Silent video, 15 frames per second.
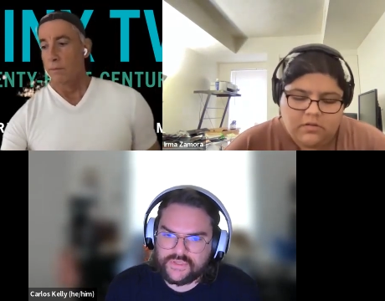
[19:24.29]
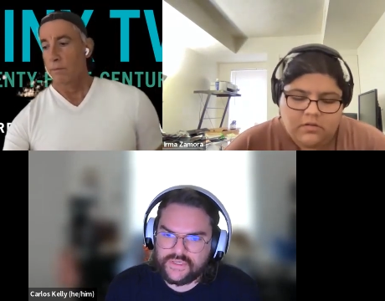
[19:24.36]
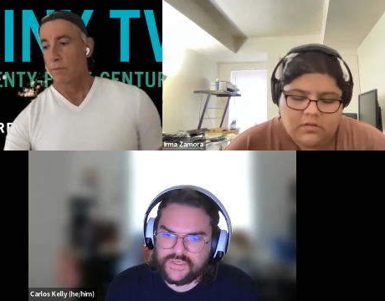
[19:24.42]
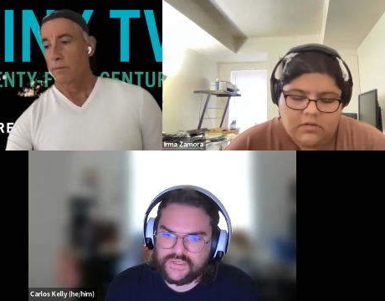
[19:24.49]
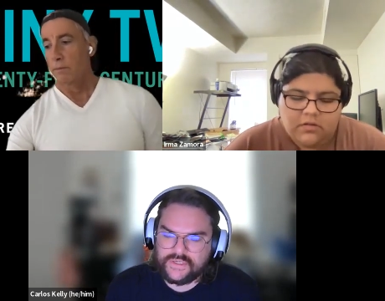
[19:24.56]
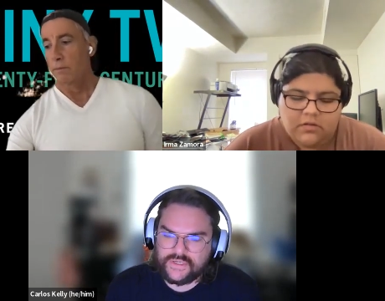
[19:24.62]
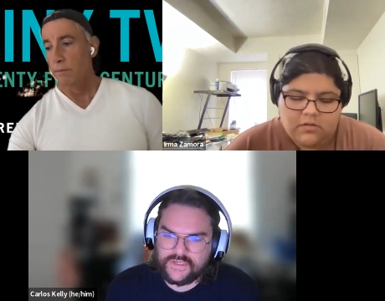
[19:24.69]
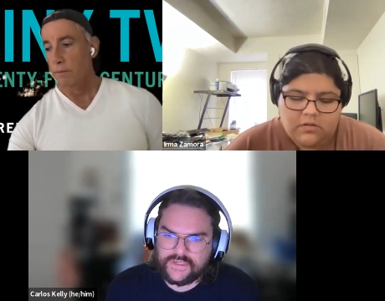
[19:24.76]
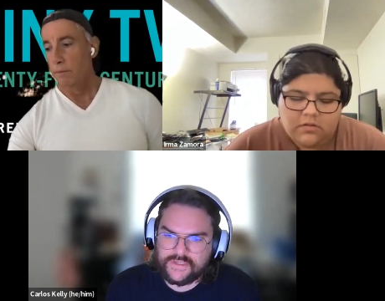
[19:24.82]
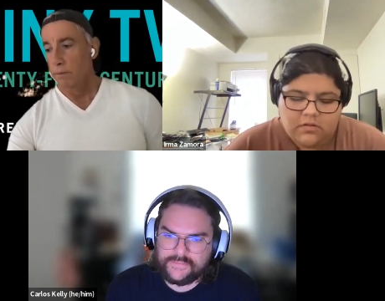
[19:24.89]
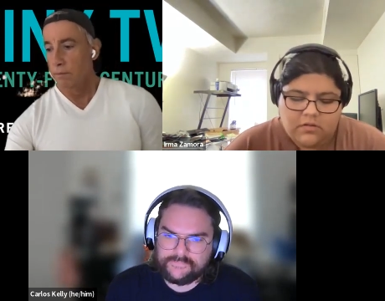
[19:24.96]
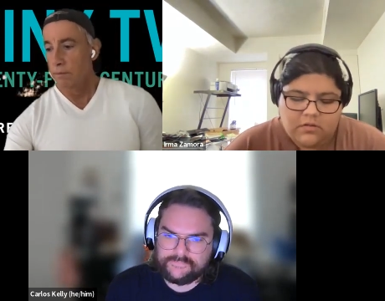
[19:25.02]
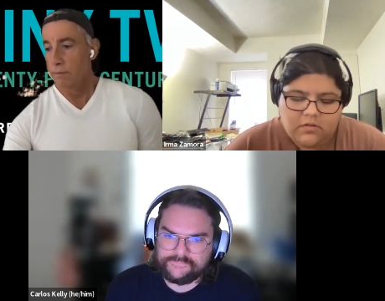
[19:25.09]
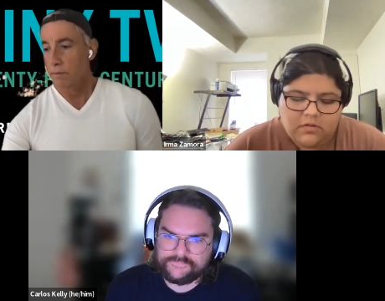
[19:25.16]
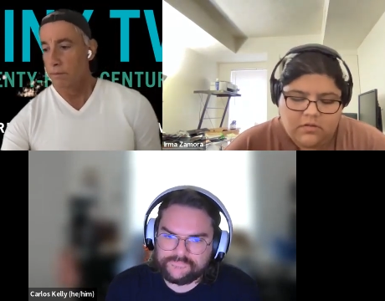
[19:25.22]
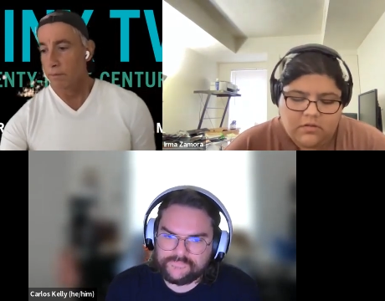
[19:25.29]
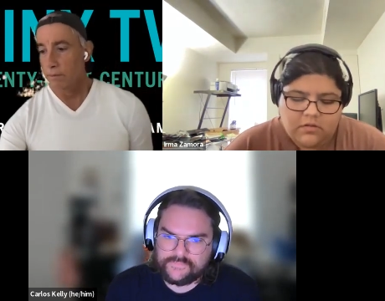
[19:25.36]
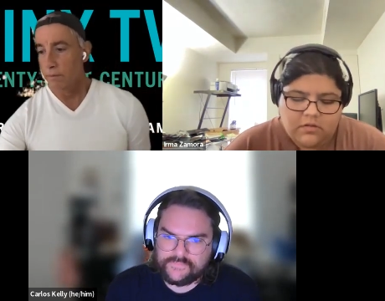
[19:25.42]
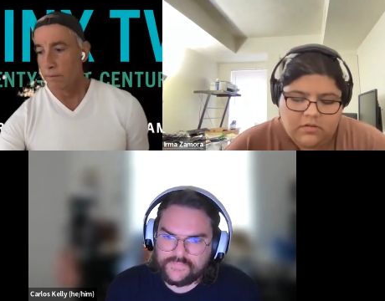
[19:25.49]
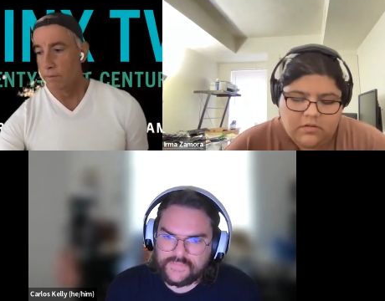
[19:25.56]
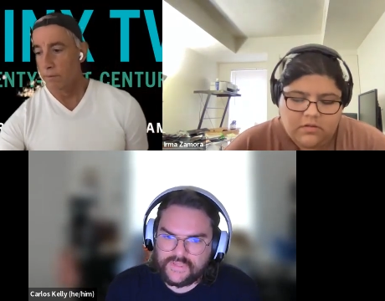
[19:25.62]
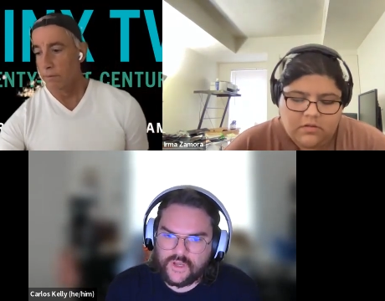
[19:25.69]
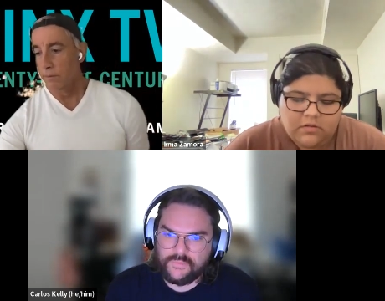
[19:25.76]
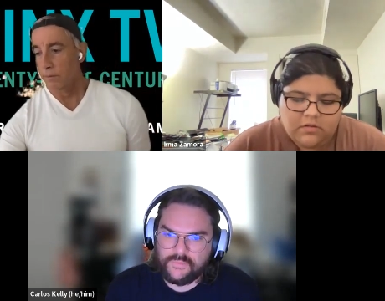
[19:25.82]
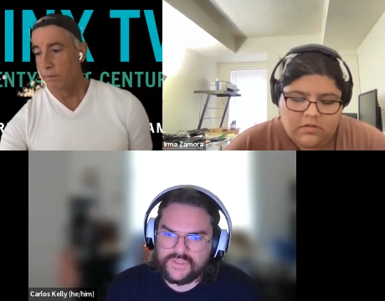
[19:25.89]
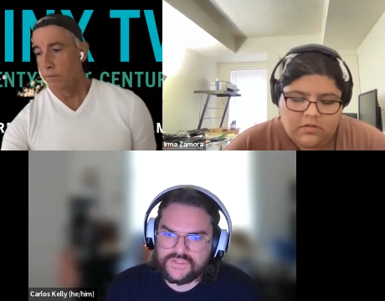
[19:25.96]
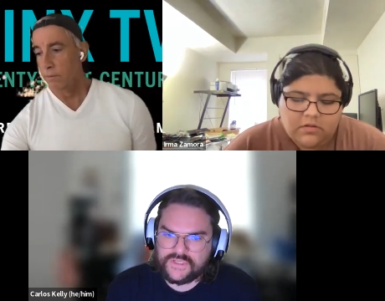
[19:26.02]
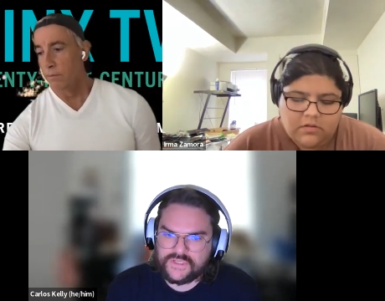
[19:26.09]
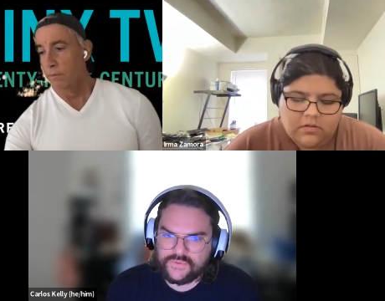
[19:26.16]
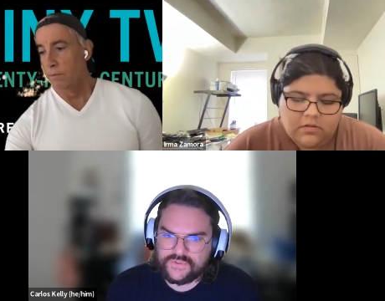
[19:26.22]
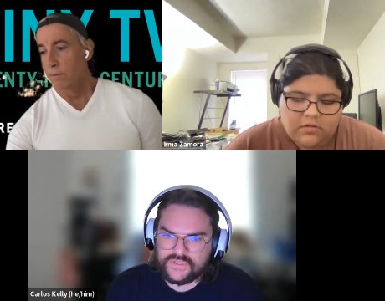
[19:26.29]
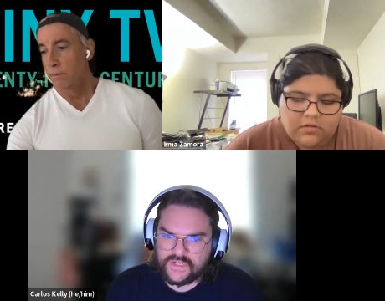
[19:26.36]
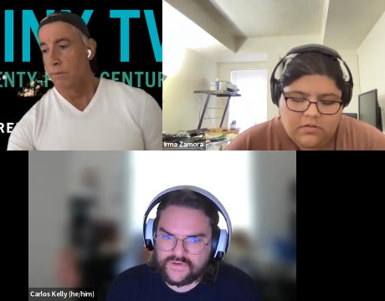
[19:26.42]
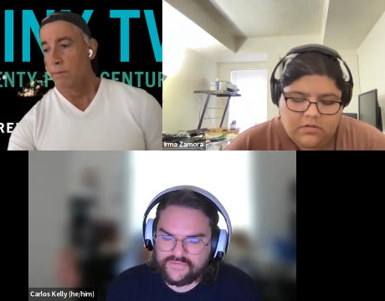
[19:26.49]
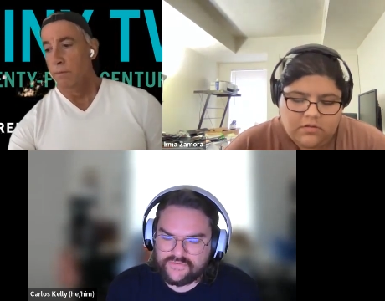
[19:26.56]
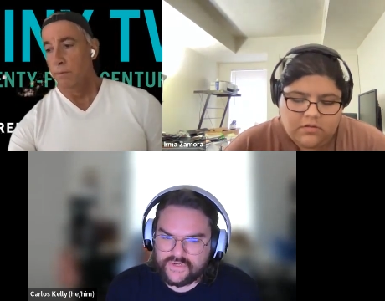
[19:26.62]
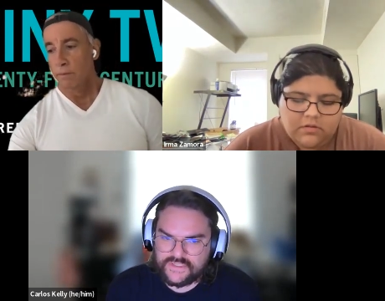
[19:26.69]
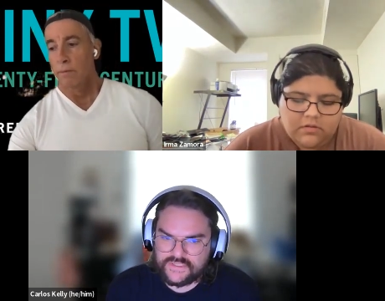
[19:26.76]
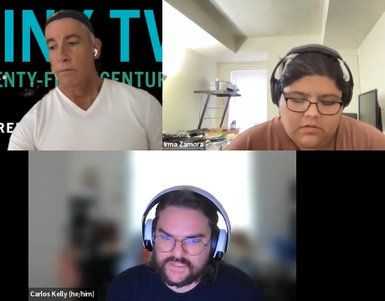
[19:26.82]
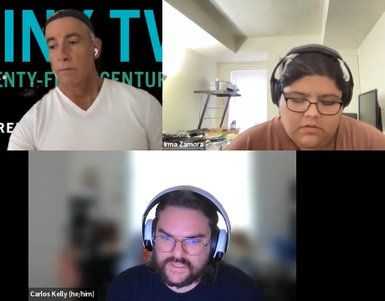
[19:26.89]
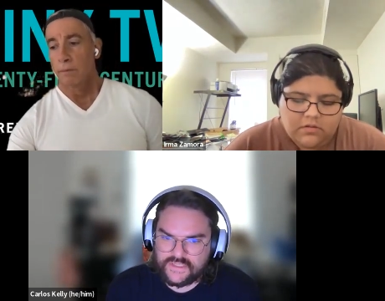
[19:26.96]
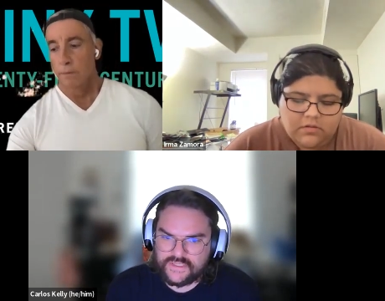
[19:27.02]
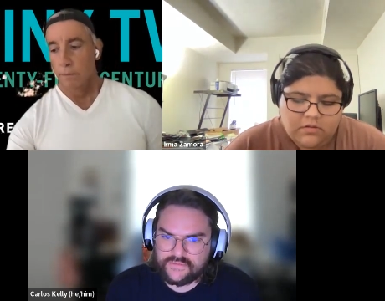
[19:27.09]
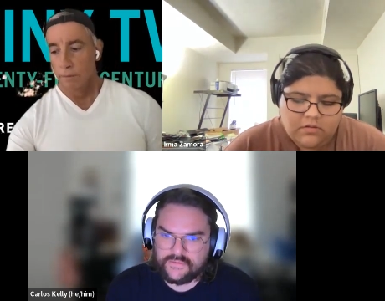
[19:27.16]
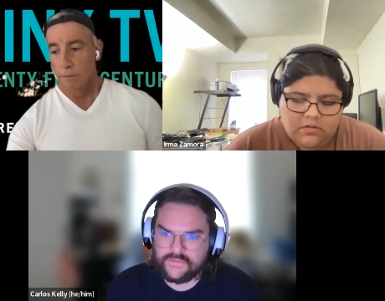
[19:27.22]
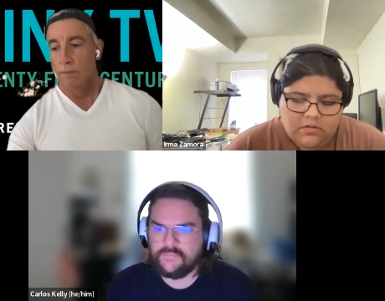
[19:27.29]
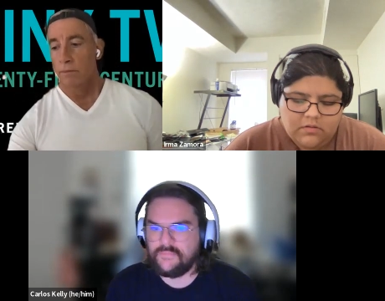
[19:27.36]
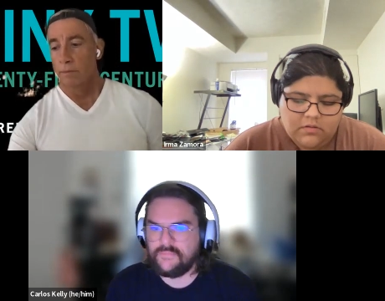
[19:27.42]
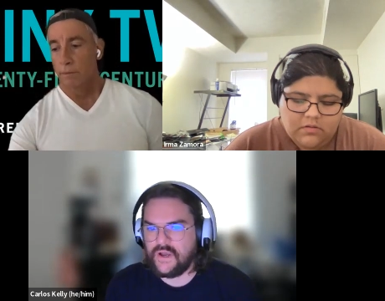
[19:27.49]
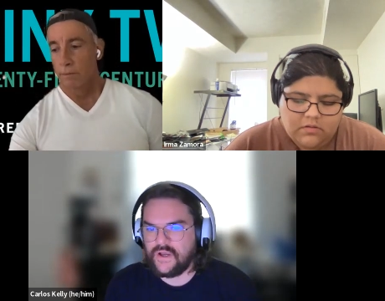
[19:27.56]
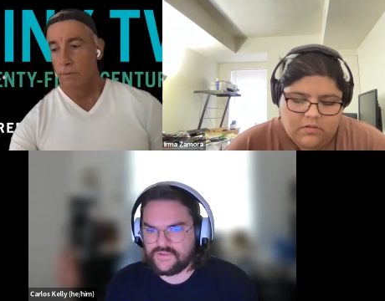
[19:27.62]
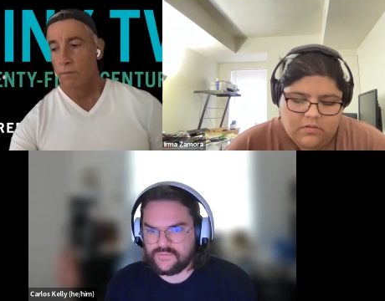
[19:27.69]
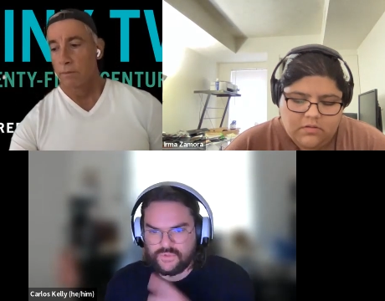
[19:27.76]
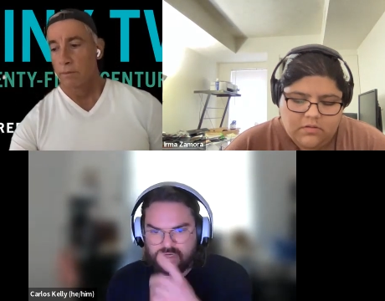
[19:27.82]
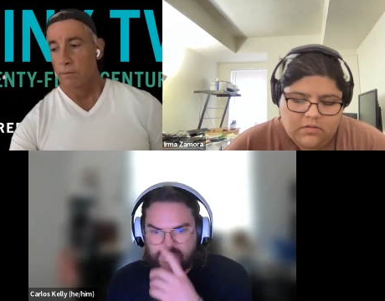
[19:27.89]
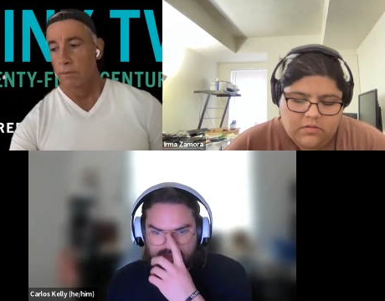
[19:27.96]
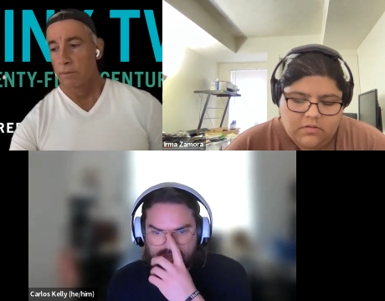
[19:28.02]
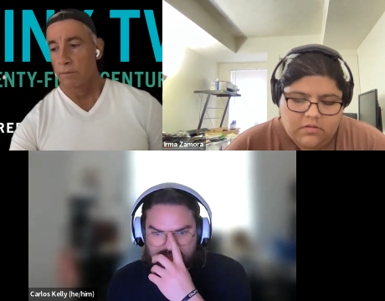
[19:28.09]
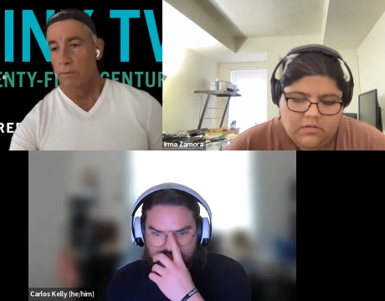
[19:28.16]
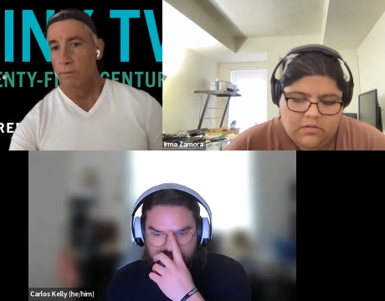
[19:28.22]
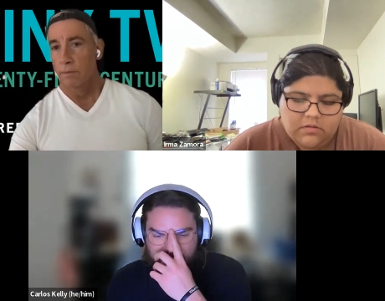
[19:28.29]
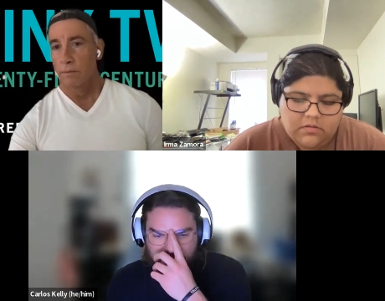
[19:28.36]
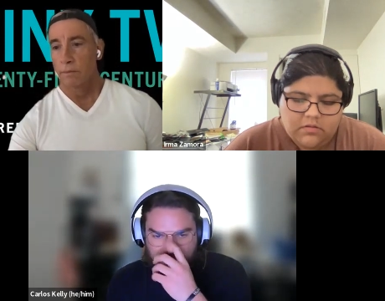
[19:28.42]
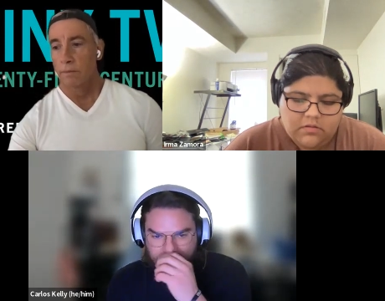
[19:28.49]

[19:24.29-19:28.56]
Speaker 1: played, um, Hellblade: Senua's Sacrifice and Miles Morales,